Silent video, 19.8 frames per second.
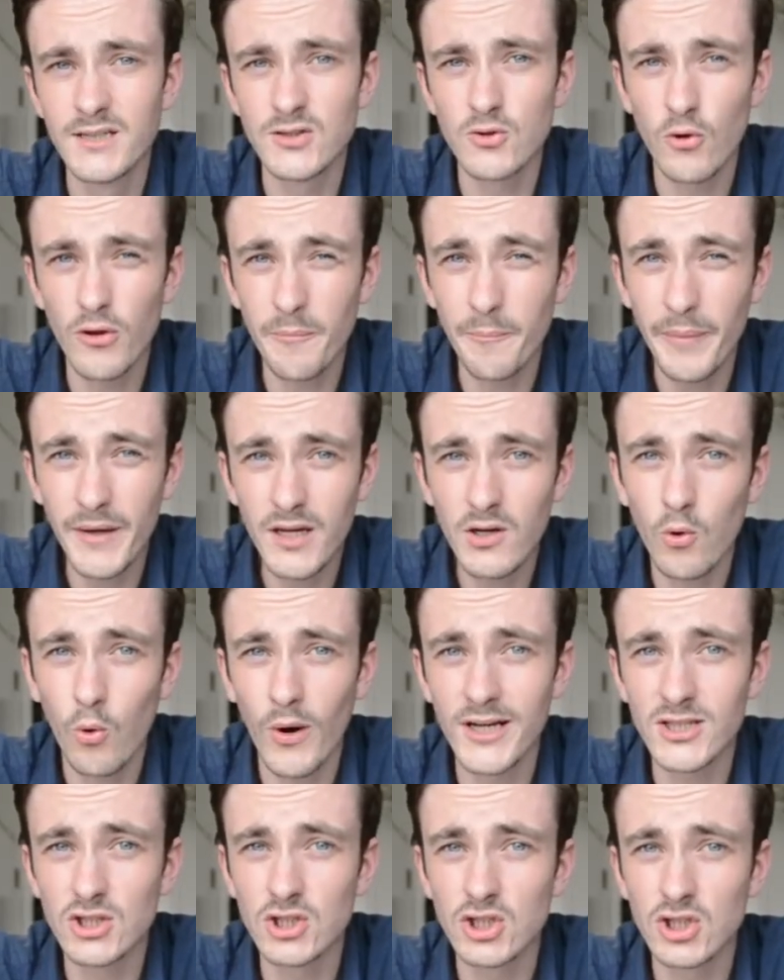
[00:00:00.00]
So the big
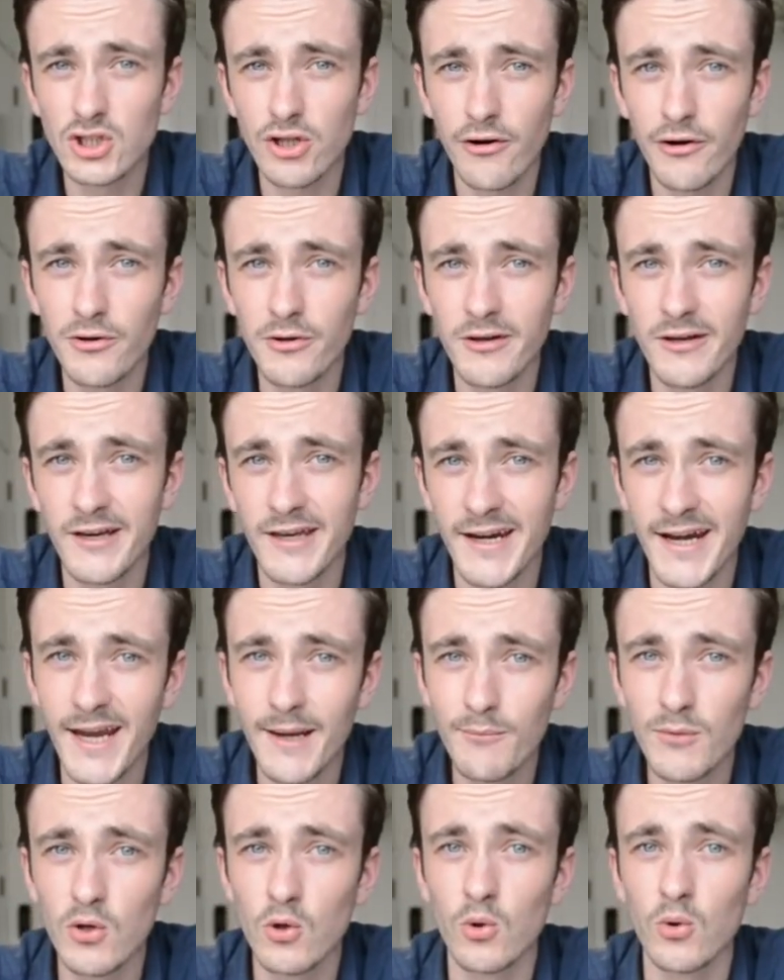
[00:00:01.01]
question surrounding
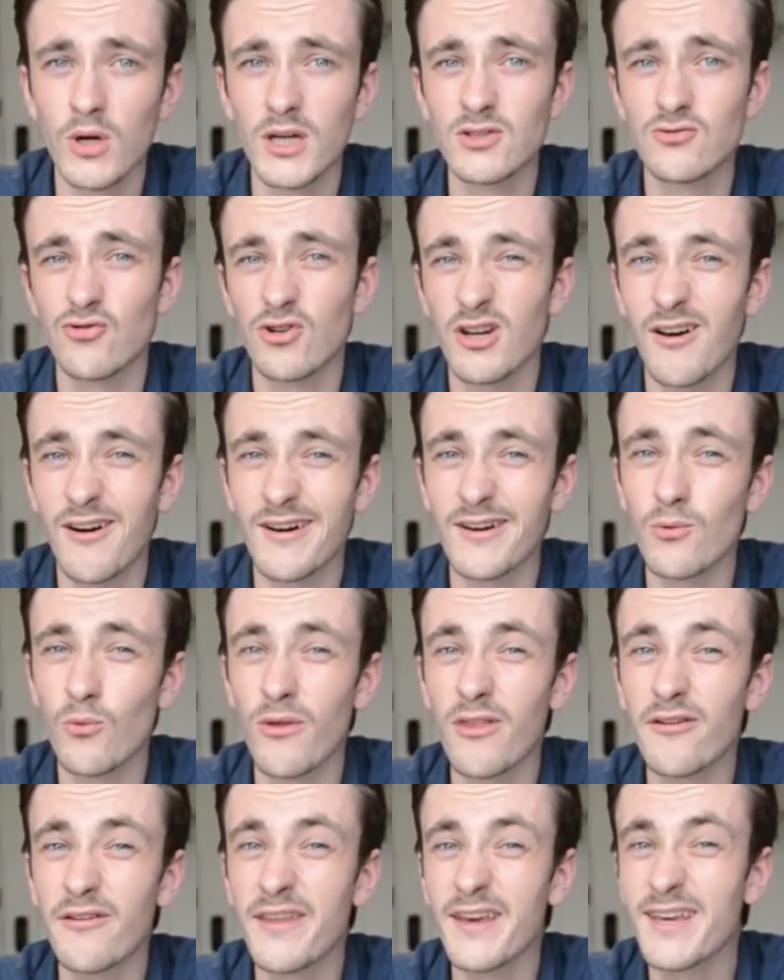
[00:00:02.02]
Grêmio is regarding
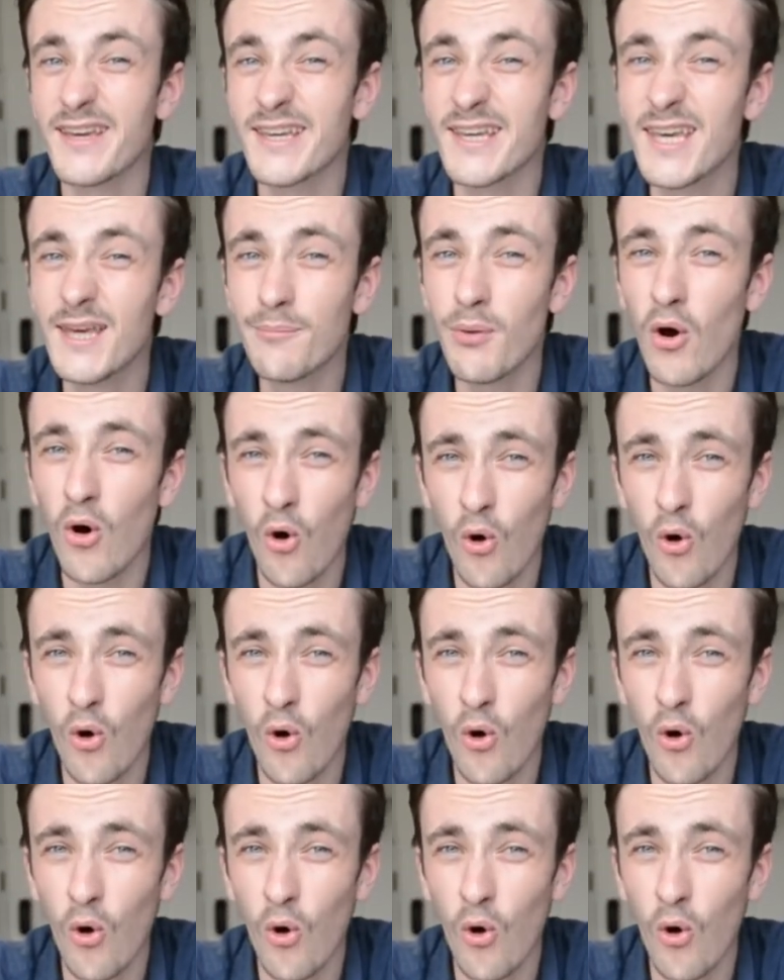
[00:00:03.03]
whether they can keep a